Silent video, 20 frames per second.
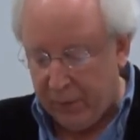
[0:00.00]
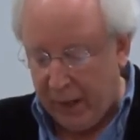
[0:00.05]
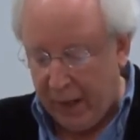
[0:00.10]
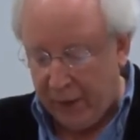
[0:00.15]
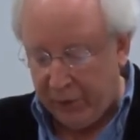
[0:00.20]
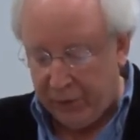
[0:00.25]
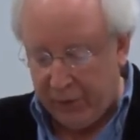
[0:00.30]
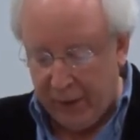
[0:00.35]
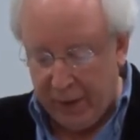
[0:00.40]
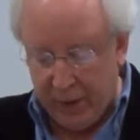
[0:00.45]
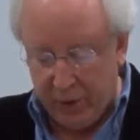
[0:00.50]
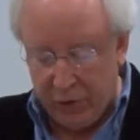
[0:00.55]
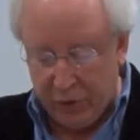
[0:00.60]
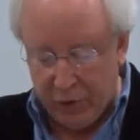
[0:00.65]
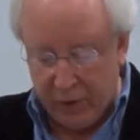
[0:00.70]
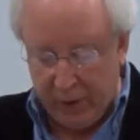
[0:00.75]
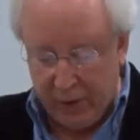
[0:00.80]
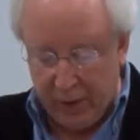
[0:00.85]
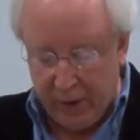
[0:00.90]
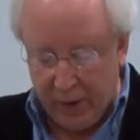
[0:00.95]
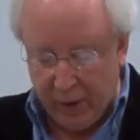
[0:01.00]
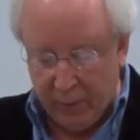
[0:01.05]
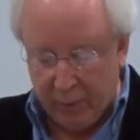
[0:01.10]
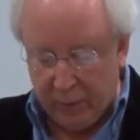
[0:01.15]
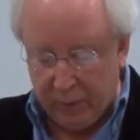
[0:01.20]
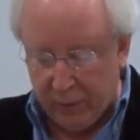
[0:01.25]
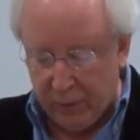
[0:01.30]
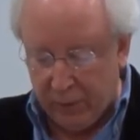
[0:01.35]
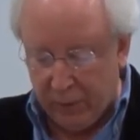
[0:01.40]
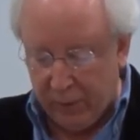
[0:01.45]
as the engineer
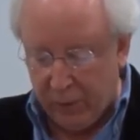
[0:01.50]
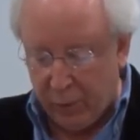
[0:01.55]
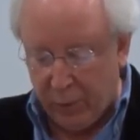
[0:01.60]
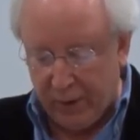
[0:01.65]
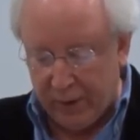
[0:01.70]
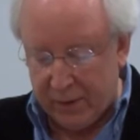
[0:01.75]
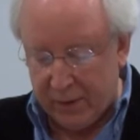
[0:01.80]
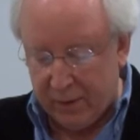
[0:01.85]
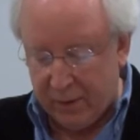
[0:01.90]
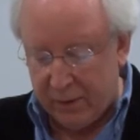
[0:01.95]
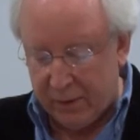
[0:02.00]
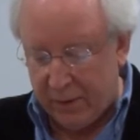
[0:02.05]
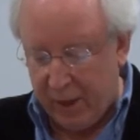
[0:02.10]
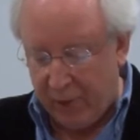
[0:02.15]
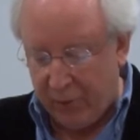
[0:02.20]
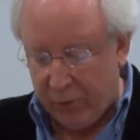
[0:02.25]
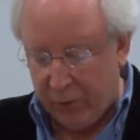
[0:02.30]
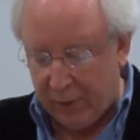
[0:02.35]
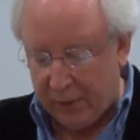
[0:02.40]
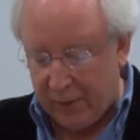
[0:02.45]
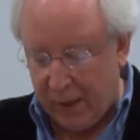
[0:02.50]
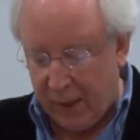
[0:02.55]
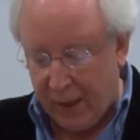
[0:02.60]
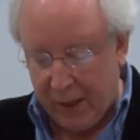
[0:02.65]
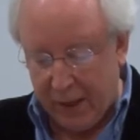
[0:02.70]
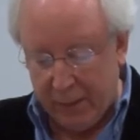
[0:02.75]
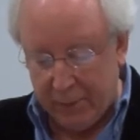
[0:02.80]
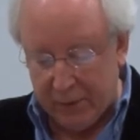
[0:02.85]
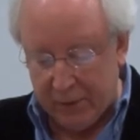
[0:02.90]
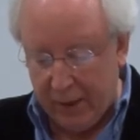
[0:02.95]
blew the whistle several
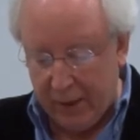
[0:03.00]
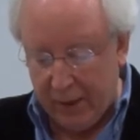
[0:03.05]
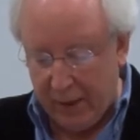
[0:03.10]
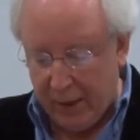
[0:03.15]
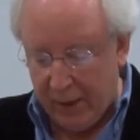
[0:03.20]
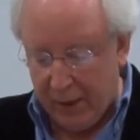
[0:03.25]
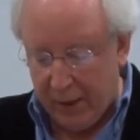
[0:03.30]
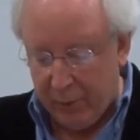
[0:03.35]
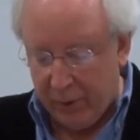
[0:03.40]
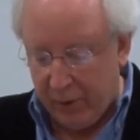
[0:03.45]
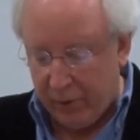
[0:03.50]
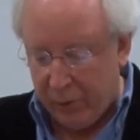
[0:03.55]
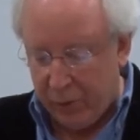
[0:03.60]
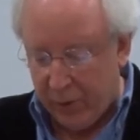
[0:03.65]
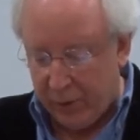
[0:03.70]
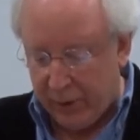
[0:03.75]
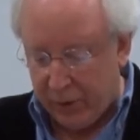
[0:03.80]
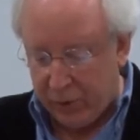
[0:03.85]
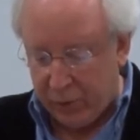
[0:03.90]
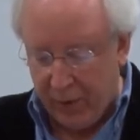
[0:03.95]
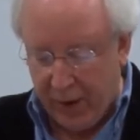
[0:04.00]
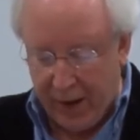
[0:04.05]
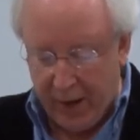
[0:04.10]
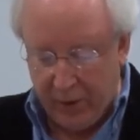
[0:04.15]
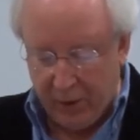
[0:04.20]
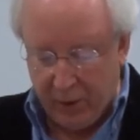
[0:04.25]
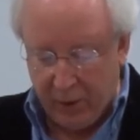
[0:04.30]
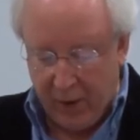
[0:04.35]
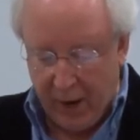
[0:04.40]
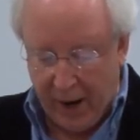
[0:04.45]
times before the
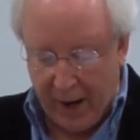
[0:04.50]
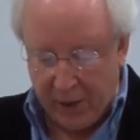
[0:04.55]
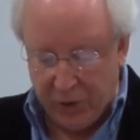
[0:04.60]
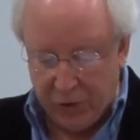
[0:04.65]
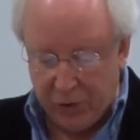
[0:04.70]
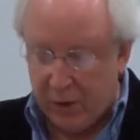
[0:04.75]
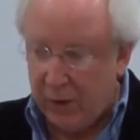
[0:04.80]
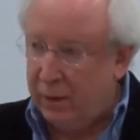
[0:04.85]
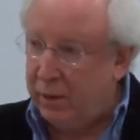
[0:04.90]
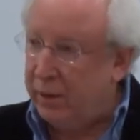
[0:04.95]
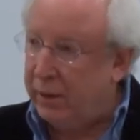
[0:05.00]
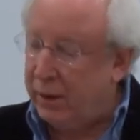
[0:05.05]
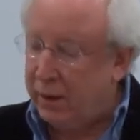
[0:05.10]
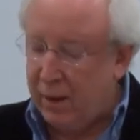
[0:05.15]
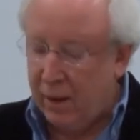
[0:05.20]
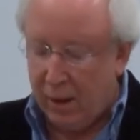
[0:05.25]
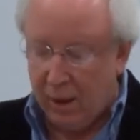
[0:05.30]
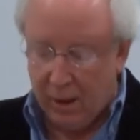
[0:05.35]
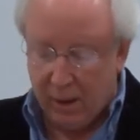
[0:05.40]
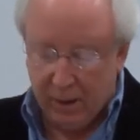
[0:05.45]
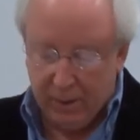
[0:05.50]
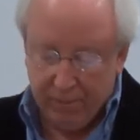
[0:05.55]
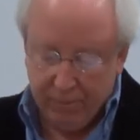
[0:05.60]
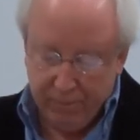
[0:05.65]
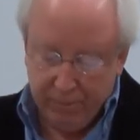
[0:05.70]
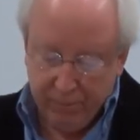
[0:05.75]
train crashed into the car,